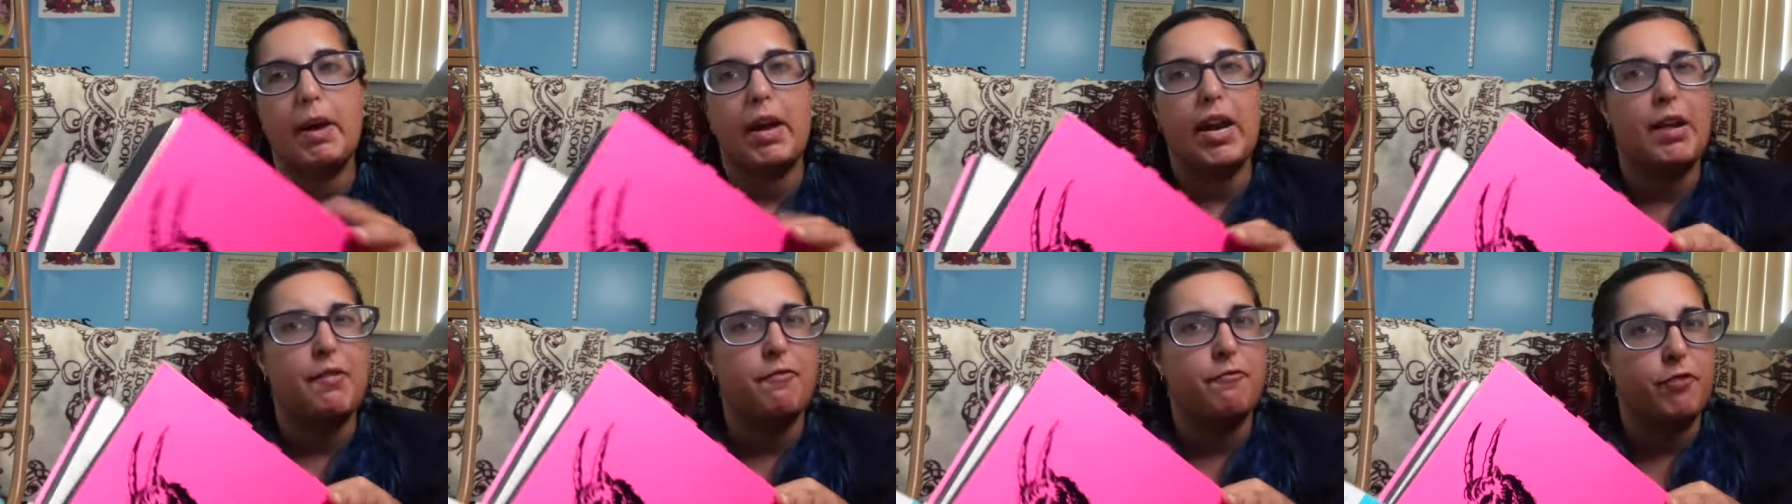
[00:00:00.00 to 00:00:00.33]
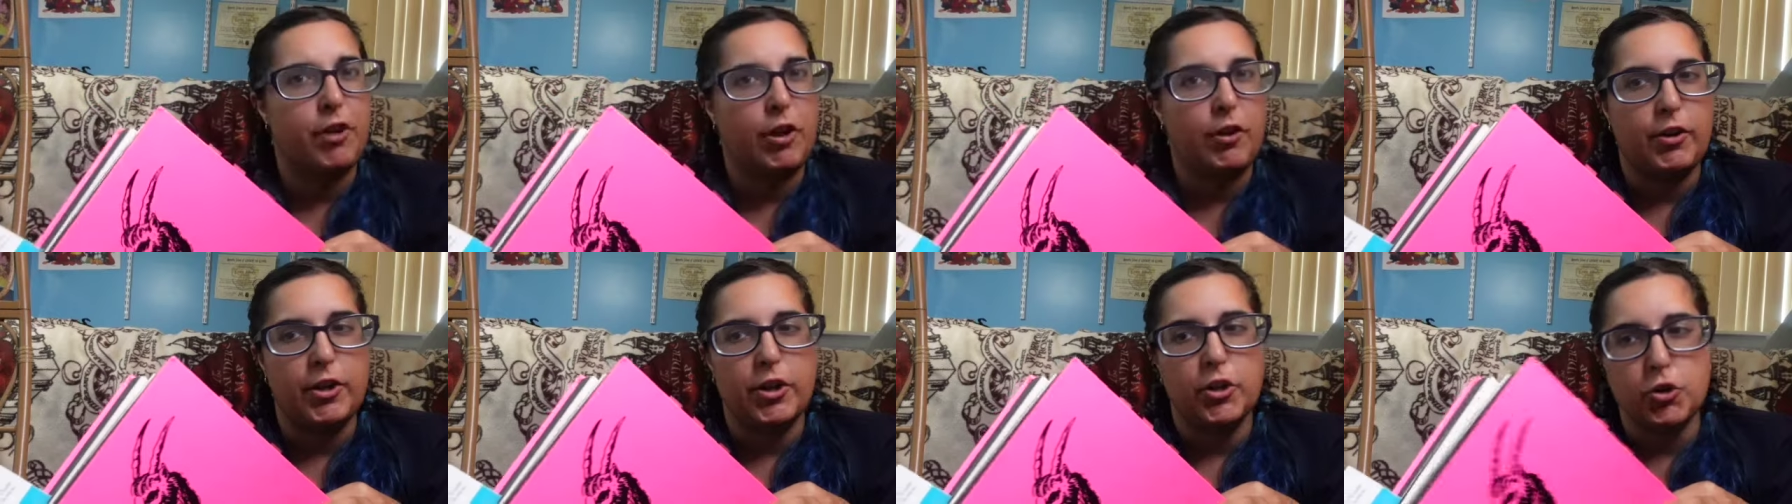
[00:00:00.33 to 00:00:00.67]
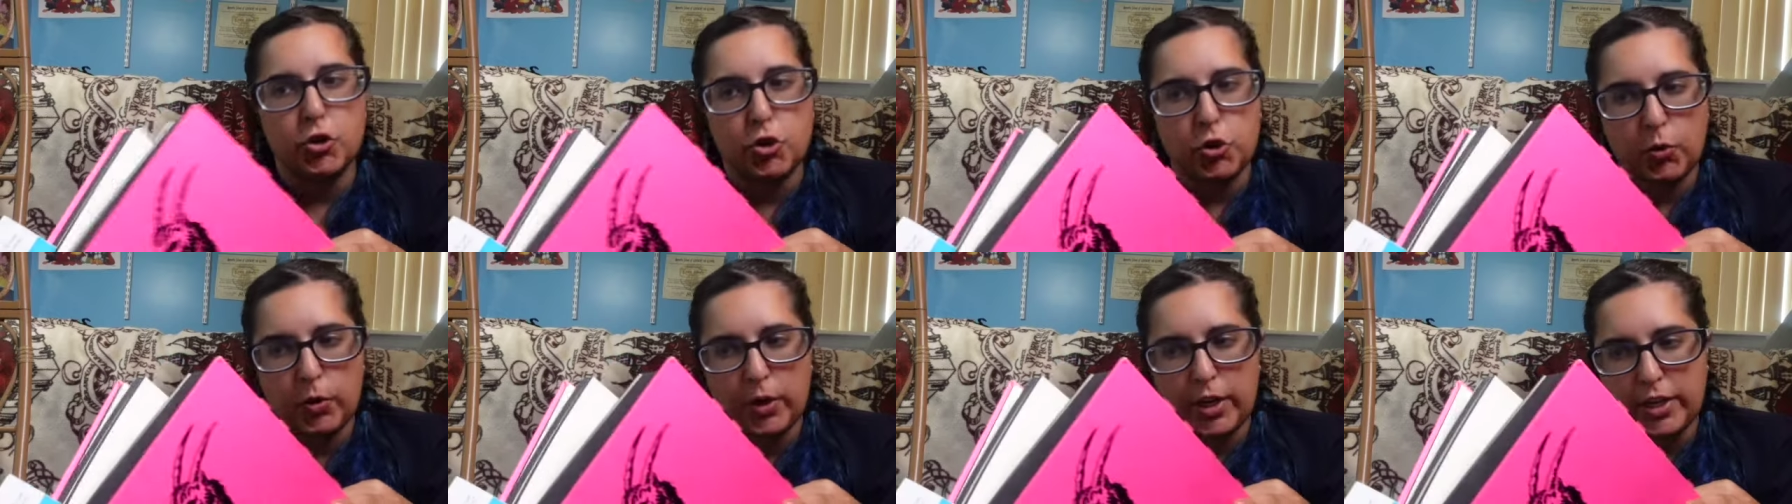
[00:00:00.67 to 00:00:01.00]
and I'm very
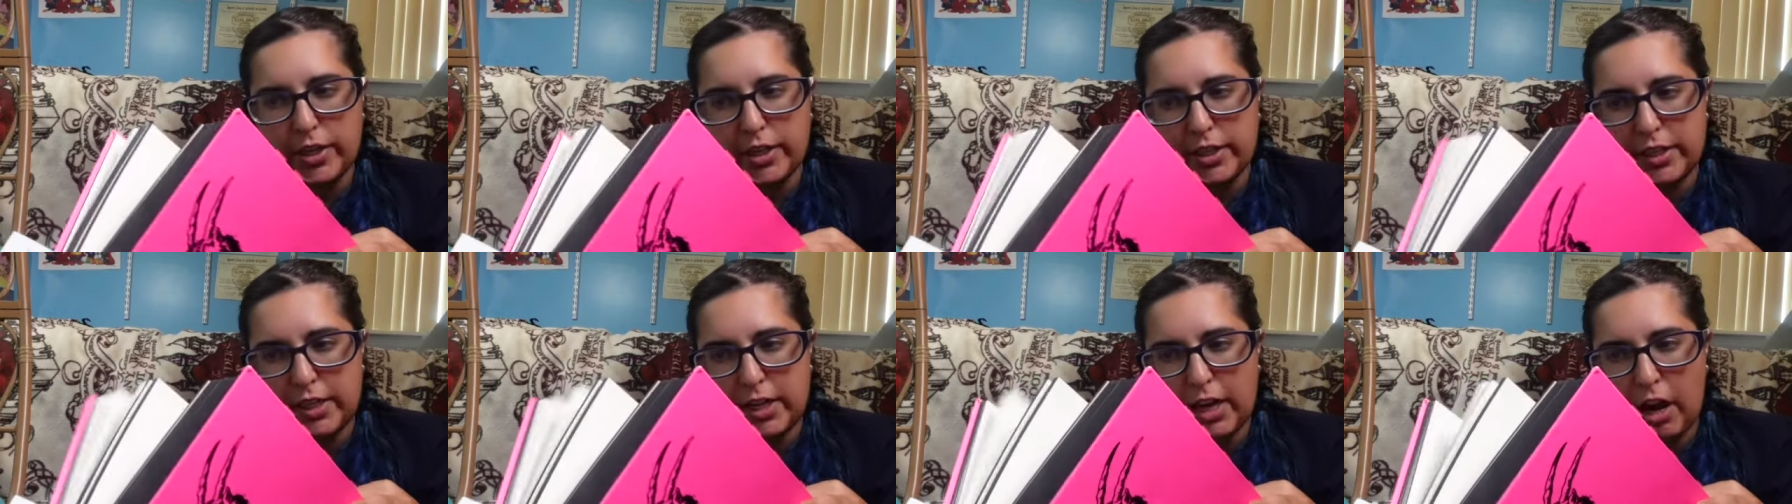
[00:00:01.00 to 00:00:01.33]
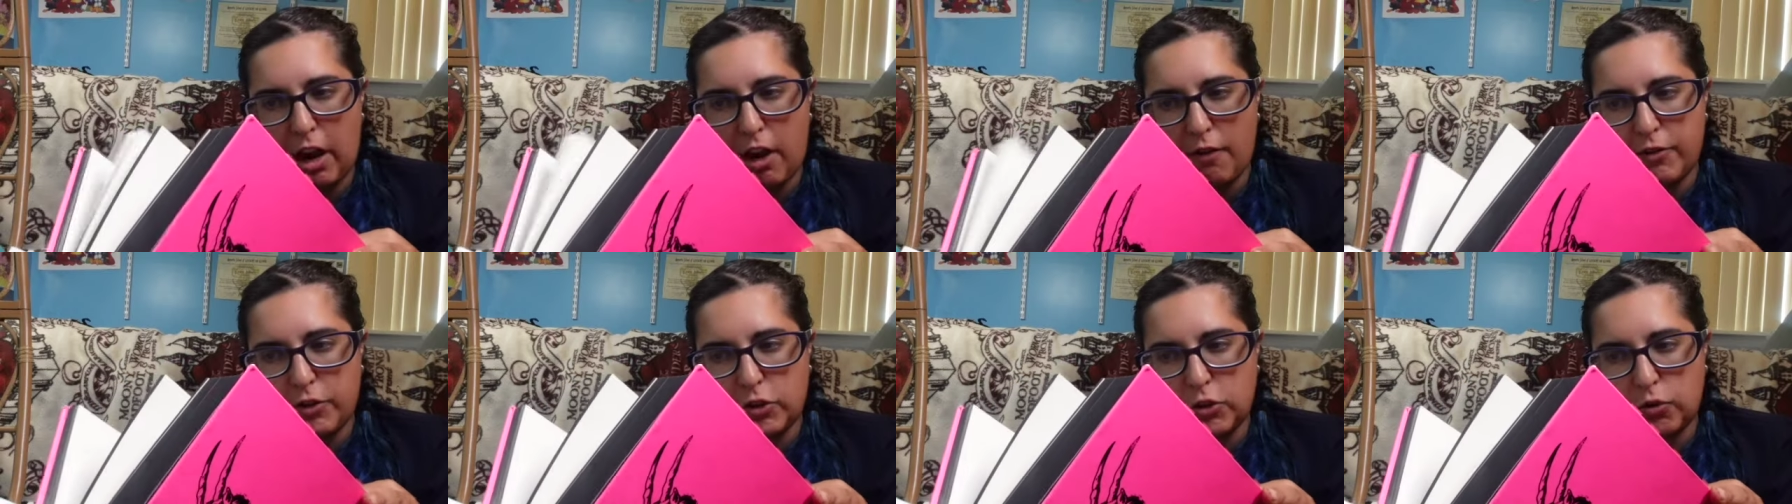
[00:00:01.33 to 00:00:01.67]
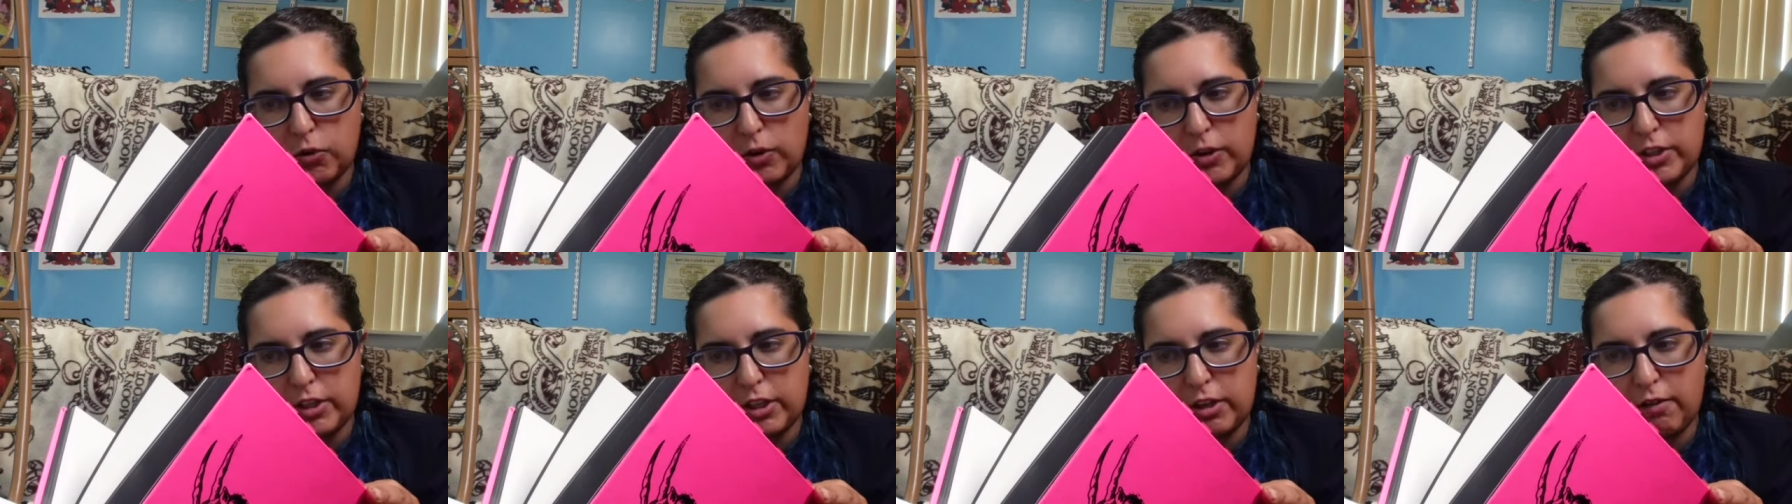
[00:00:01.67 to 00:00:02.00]
intrigued to see how the
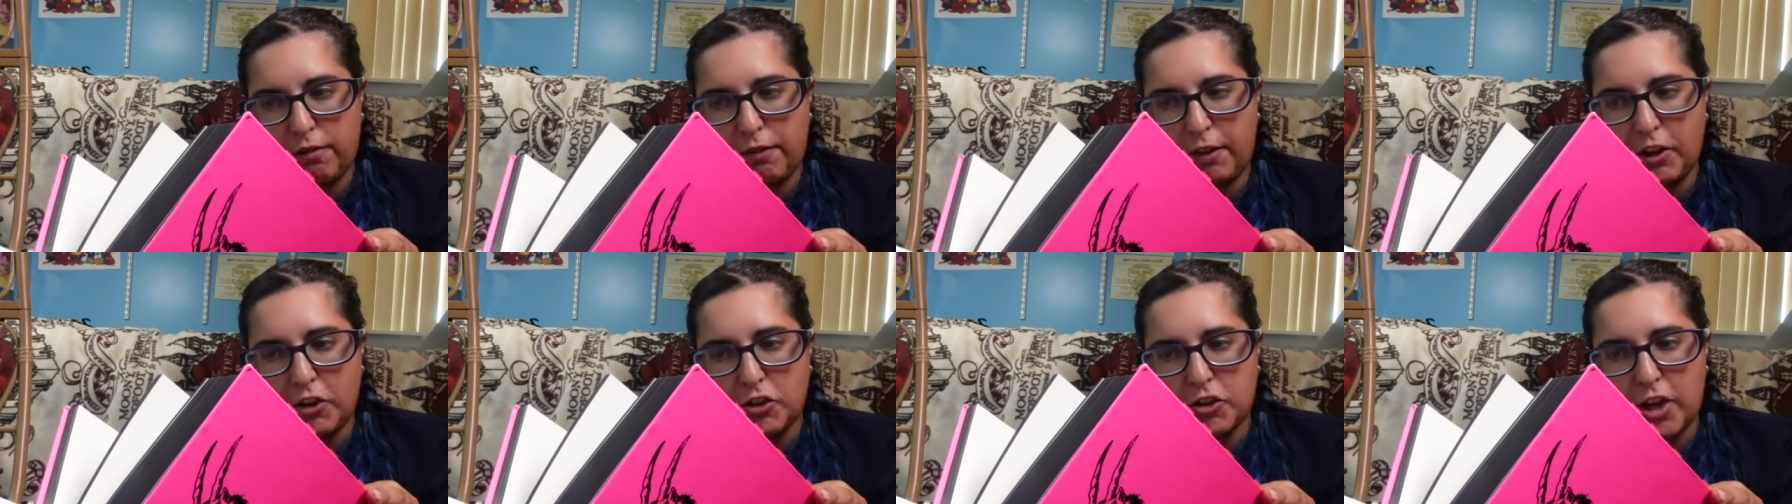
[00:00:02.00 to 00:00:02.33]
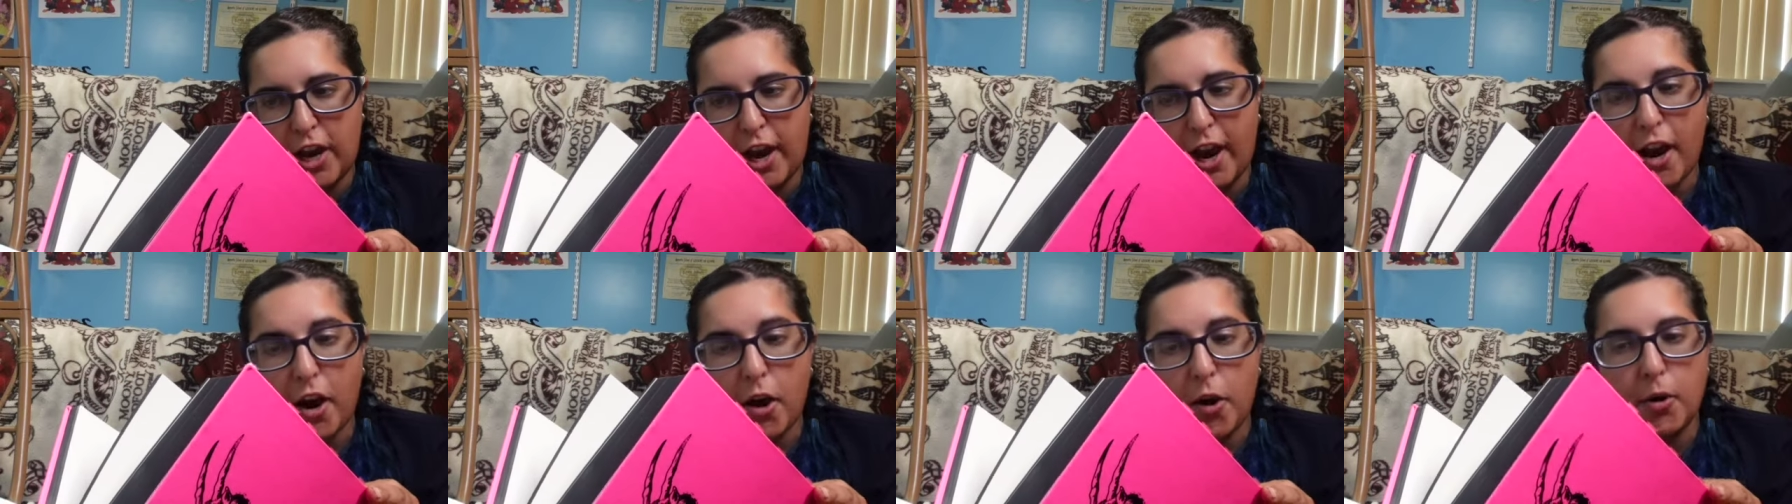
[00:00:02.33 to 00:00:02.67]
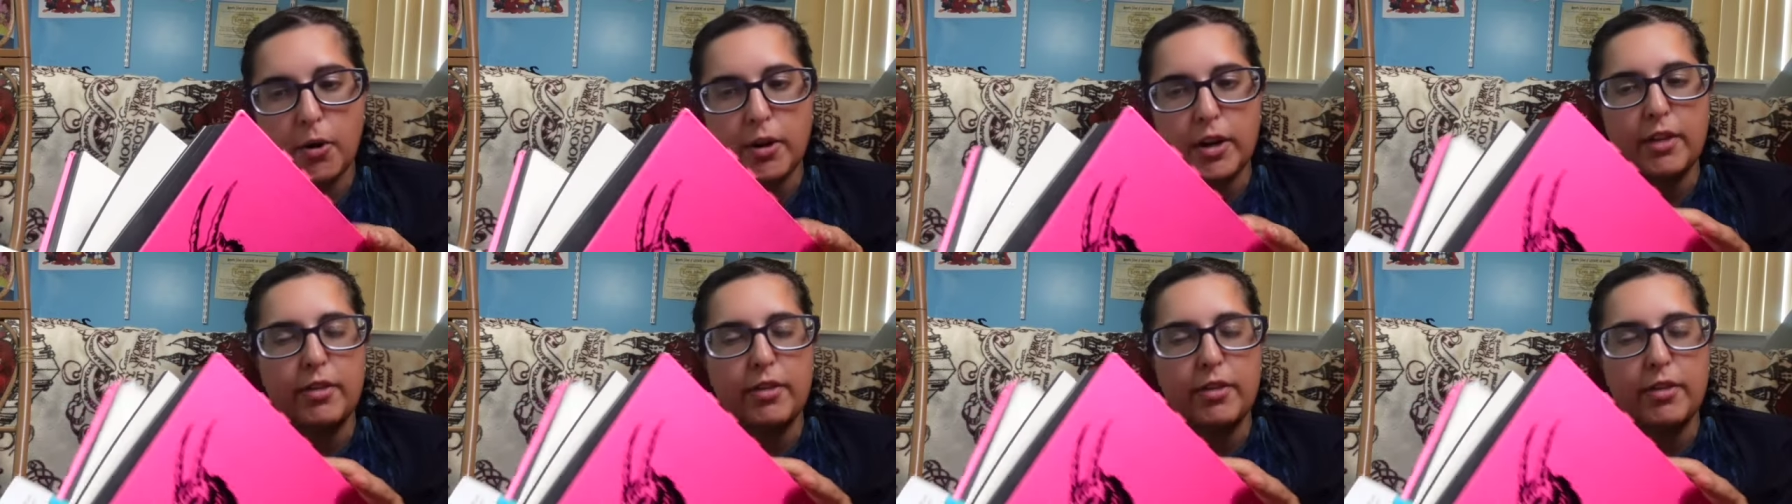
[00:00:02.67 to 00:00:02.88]
story is going to flesh out.